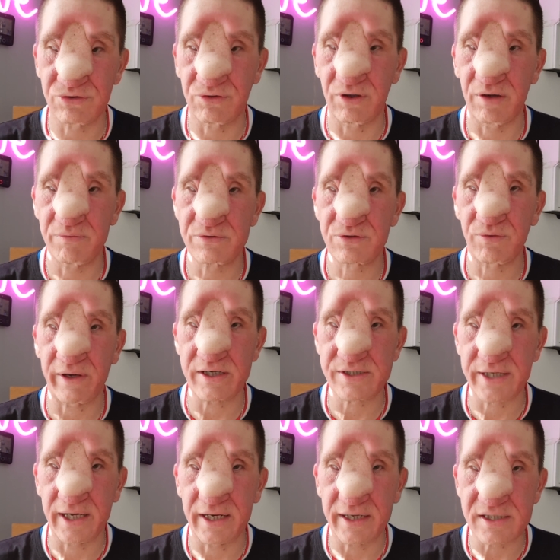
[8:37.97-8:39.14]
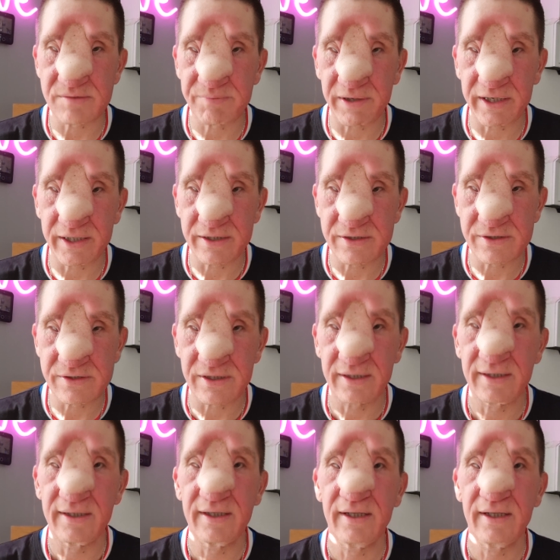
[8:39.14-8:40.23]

so it was quite a scary experience.